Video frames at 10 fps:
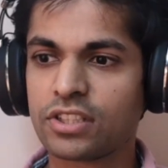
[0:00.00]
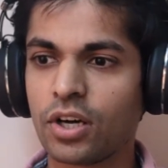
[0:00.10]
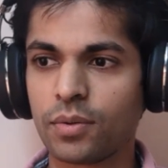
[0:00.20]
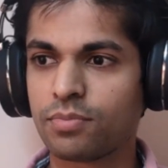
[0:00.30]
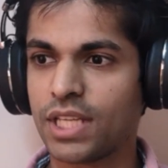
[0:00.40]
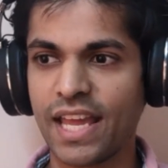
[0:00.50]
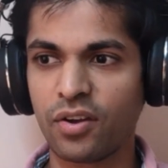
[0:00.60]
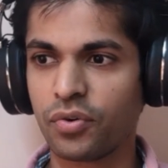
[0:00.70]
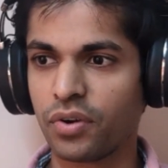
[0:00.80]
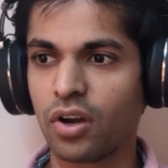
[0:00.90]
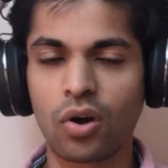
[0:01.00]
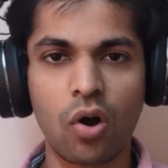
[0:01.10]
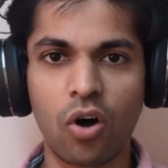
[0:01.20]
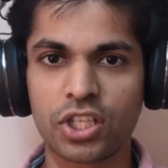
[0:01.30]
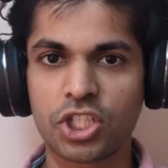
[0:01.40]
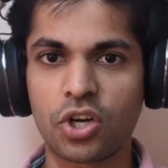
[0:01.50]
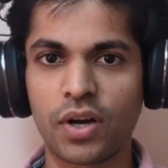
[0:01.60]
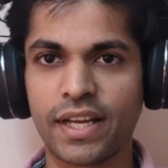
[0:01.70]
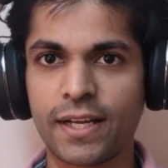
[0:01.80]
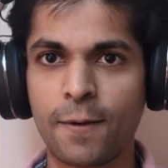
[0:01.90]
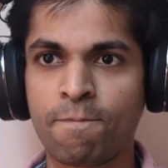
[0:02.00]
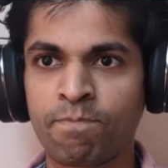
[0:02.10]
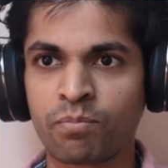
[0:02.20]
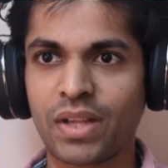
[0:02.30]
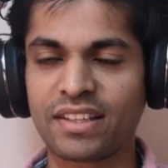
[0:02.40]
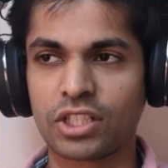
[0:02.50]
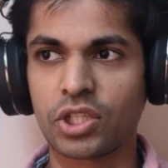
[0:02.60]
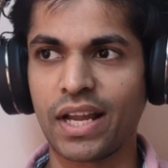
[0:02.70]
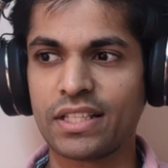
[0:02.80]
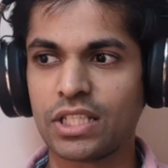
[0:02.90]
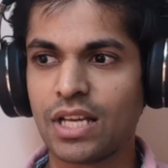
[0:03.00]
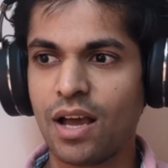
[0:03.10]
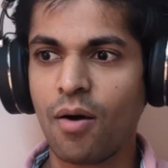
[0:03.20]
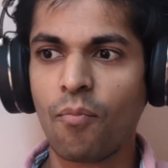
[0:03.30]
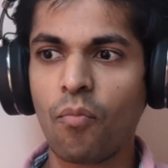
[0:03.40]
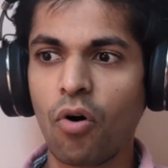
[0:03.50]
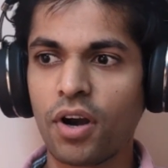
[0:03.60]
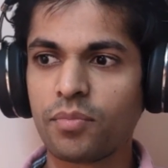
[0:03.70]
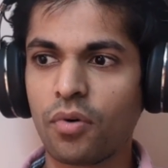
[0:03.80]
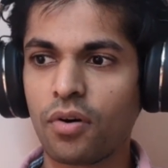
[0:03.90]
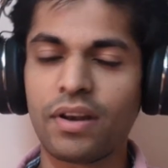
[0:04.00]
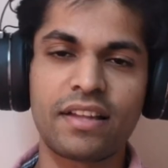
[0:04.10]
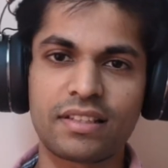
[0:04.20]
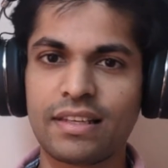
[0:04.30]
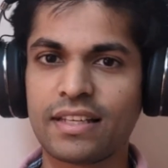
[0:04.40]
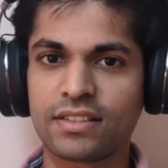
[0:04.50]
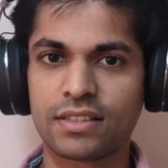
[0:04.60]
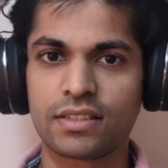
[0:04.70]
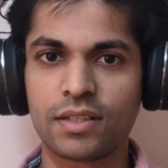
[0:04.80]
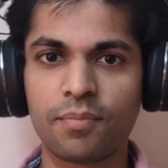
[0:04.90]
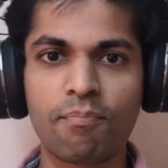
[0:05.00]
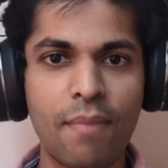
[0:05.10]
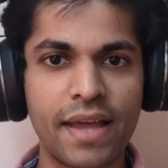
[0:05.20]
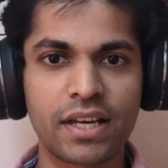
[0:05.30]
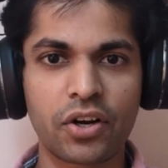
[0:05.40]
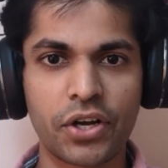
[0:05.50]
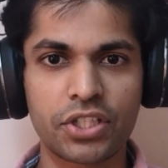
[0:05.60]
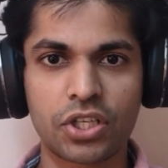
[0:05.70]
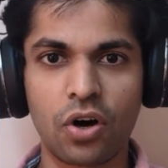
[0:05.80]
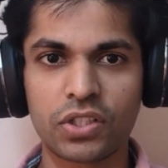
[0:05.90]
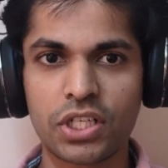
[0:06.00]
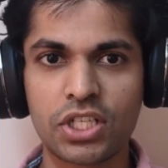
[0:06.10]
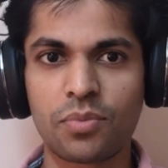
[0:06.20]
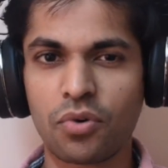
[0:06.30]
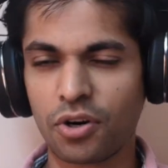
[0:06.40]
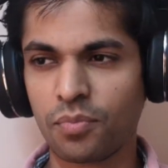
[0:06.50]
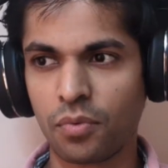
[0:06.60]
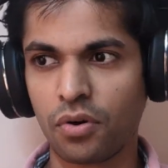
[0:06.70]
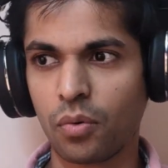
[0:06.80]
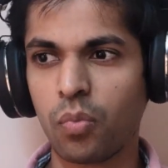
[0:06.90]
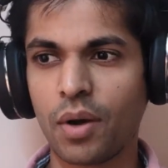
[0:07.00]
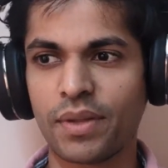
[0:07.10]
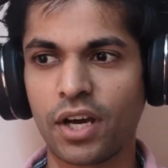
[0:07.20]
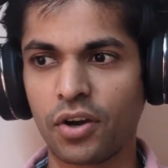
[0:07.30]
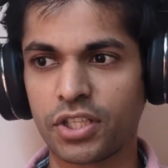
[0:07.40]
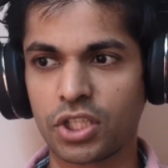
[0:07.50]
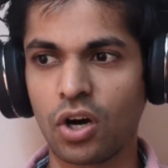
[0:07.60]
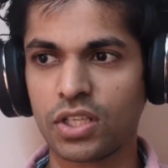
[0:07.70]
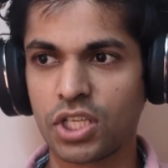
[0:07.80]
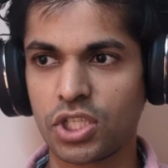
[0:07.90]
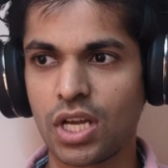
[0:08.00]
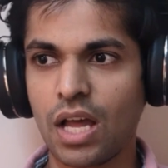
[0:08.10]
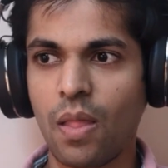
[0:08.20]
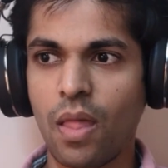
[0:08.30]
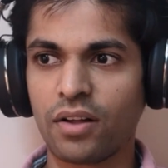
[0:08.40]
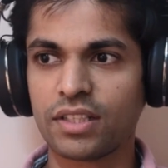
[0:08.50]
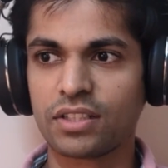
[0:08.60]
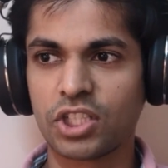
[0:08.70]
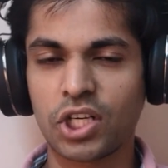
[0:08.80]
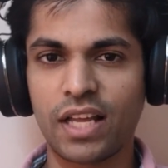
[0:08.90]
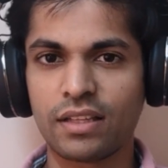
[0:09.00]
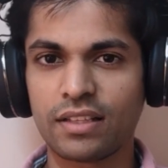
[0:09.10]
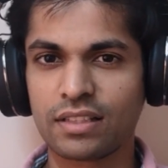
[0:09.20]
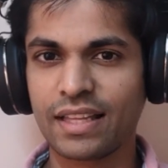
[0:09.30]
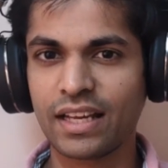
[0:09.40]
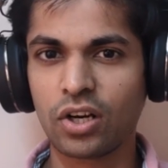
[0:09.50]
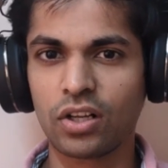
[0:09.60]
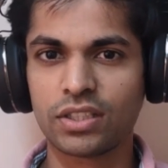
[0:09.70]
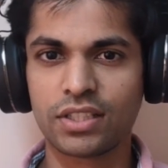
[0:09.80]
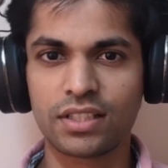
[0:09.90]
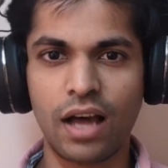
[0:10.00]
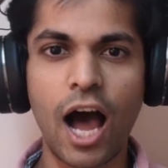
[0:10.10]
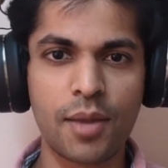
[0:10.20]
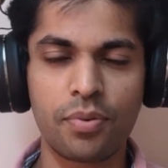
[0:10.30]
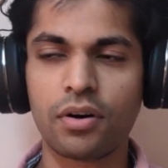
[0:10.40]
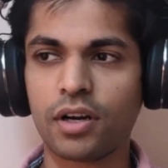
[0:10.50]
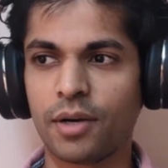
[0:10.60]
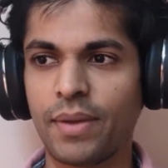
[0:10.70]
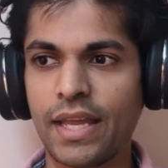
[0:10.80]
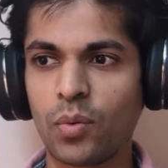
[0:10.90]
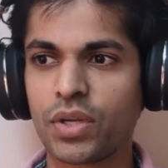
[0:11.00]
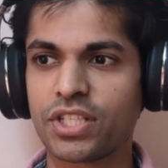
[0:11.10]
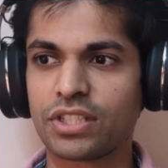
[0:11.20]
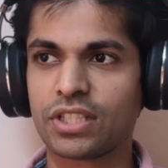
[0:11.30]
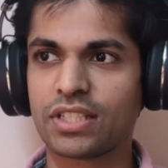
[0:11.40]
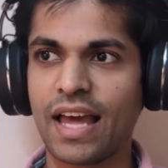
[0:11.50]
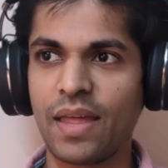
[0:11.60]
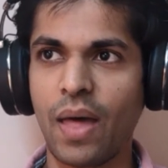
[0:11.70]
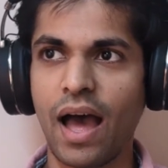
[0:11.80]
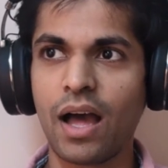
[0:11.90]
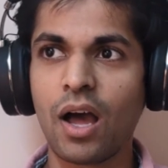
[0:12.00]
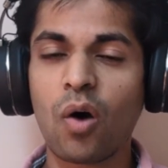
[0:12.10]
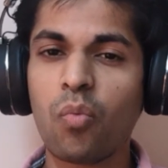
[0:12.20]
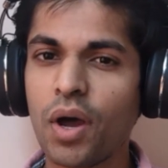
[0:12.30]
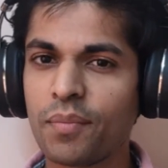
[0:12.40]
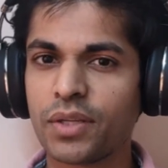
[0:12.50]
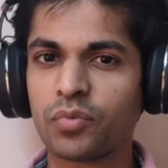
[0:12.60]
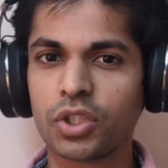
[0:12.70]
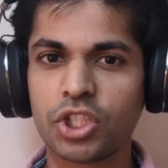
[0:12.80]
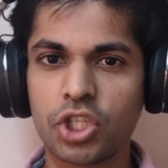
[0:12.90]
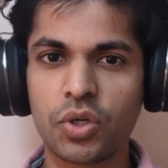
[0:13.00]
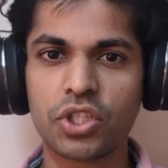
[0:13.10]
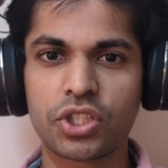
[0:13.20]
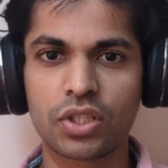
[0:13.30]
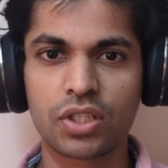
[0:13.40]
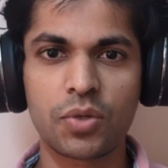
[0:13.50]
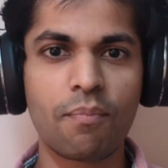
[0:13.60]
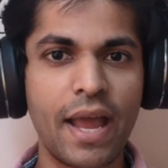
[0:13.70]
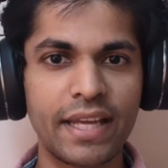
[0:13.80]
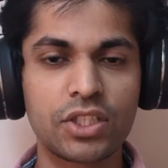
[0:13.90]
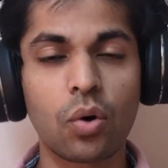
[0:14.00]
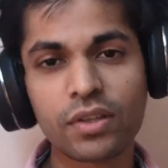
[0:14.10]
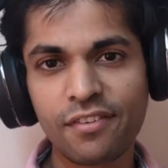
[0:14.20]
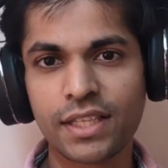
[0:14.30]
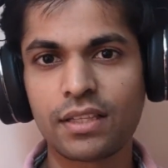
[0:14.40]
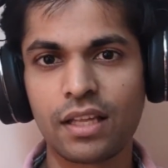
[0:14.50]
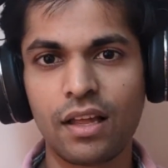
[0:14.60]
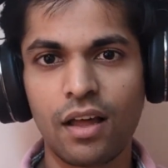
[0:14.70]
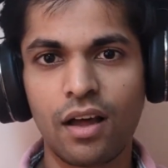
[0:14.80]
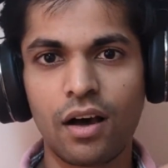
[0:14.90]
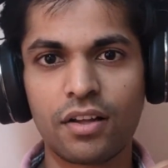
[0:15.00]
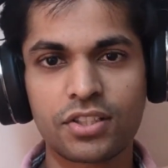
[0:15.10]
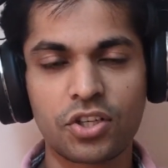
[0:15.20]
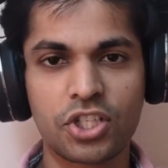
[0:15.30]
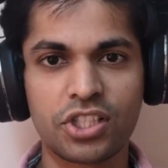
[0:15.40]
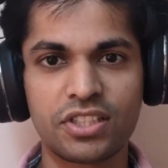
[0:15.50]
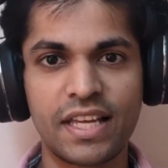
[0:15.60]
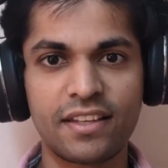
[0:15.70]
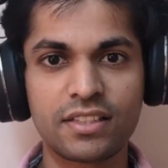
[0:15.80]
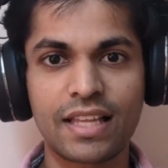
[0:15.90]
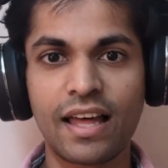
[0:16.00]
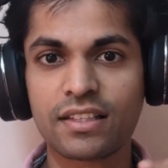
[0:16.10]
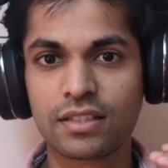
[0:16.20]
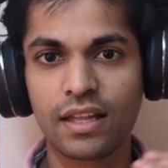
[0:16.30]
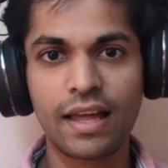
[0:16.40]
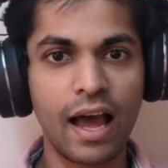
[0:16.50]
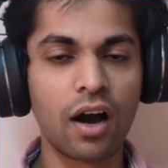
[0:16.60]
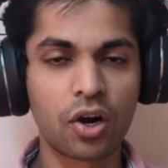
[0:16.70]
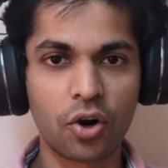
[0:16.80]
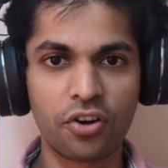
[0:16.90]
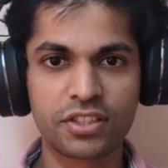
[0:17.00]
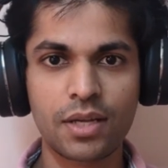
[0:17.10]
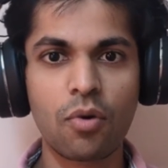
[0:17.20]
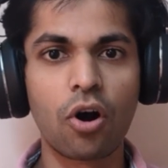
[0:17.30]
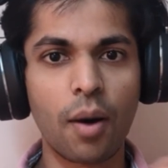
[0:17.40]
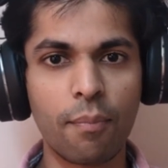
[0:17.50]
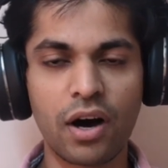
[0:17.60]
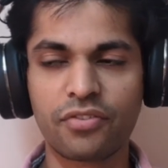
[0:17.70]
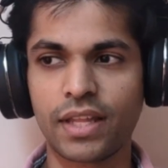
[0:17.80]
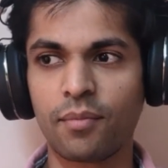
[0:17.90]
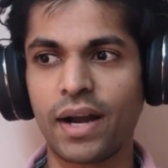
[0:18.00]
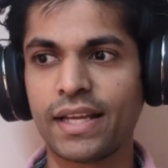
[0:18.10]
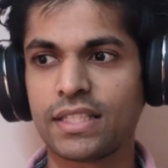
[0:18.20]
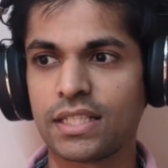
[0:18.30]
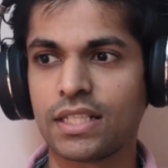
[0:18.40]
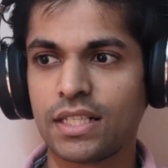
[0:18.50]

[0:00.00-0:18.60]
So take college going as a trend. More and more, less and less men are going to college, and more women are going to college. Now there's a thing called hypergamy, which is to say that women would choose to mate only with a social status that is across them or above them, right?